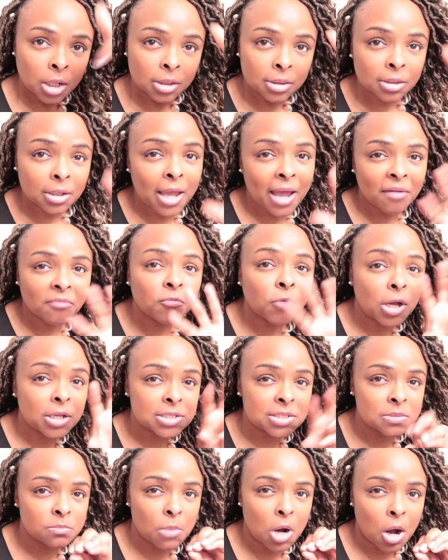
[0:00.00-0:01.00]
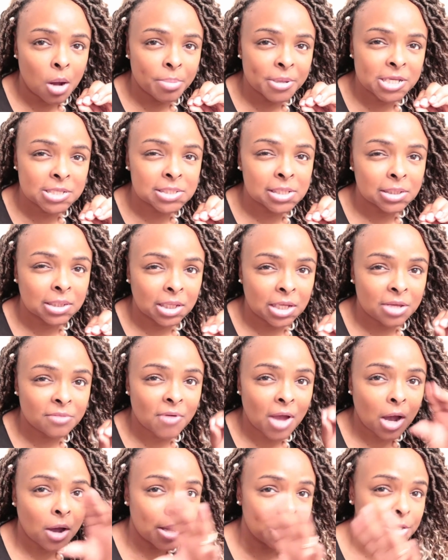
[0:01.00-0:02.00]
have a small piece of leave
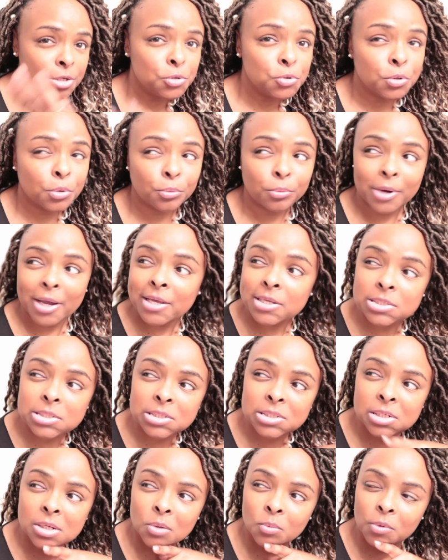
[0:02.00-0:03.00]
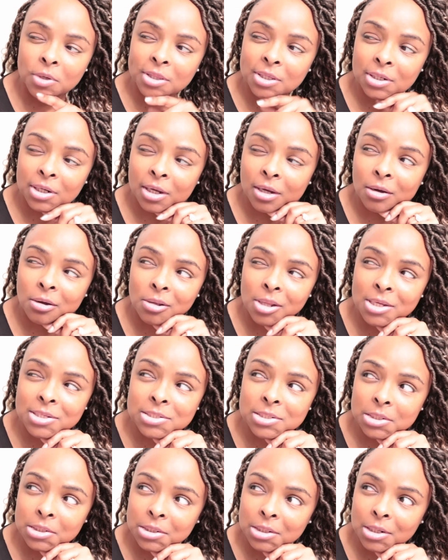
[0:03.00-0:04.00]
out and do the rest within that. Oh, that's a good